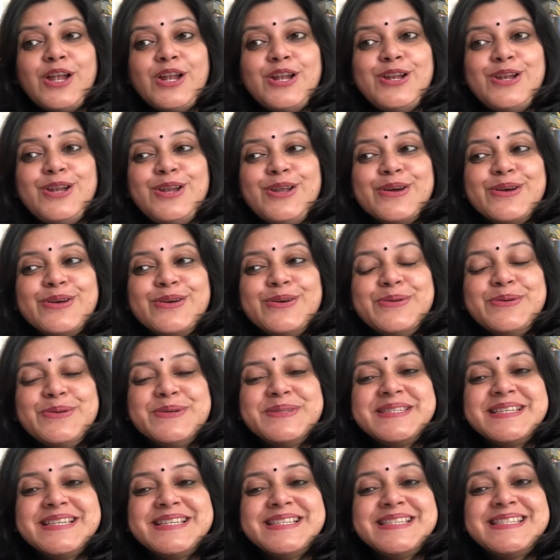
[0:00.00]
look
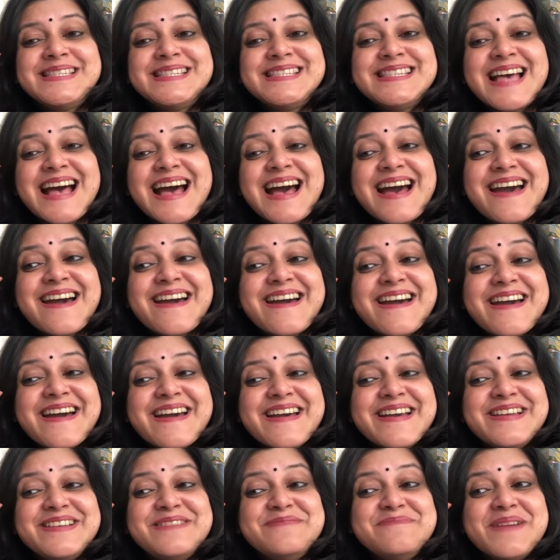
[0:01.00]
who's
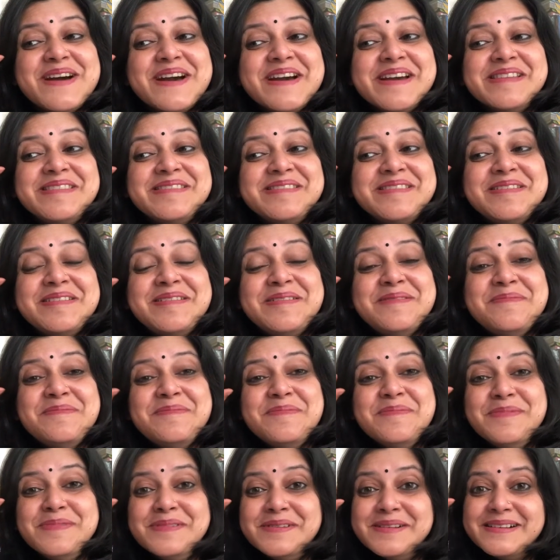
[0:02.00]
inside my
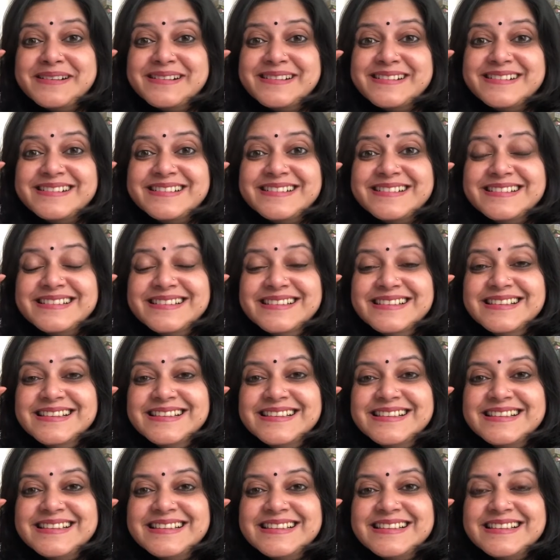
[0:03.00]
thimble."
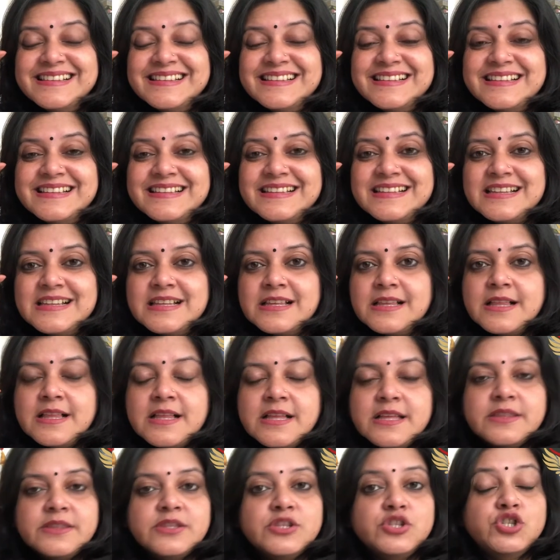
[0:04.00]

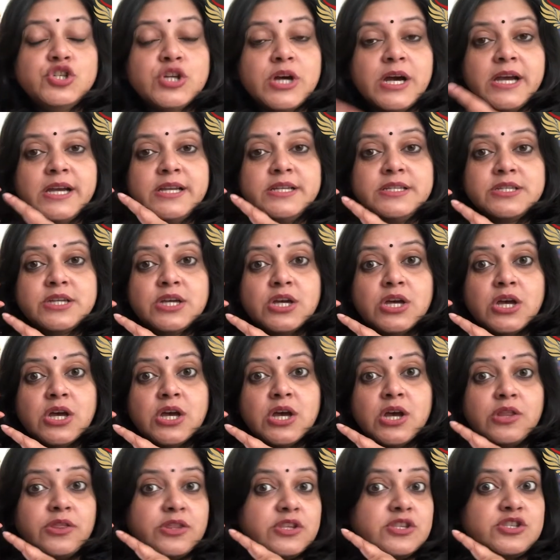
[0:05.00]
The giant,
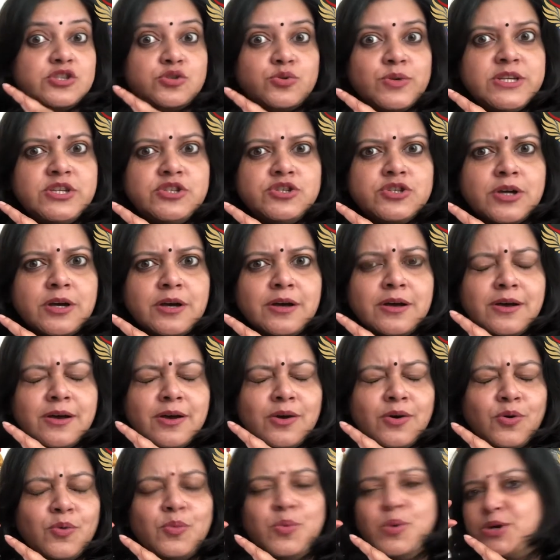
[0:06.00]
the stranger,
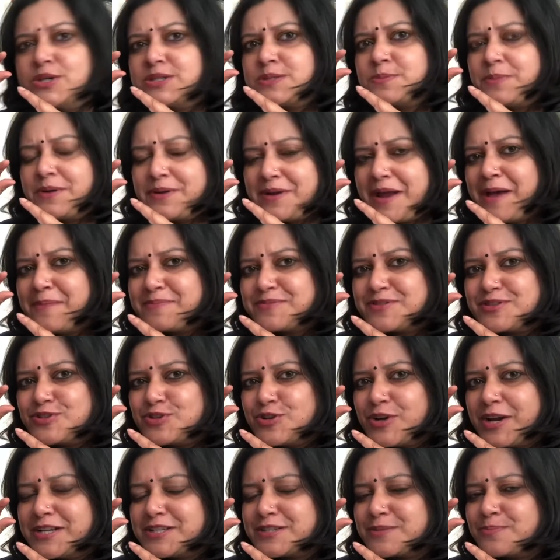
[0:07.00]
who was perhaps a
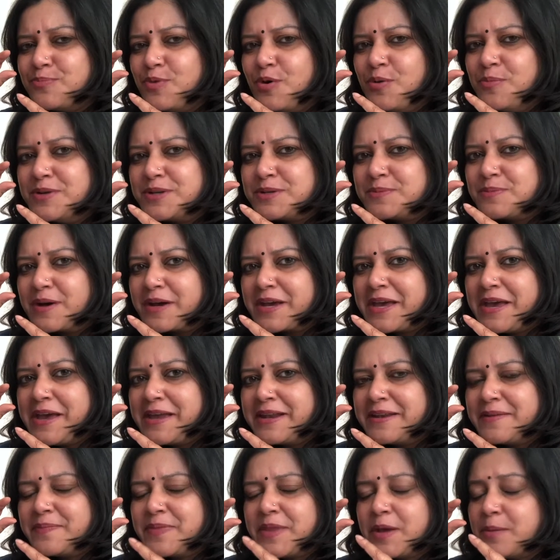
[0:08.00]
giant a
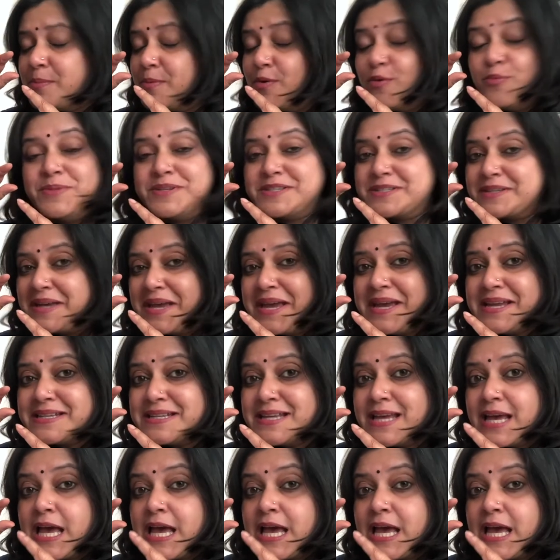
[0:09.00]
moment ahead,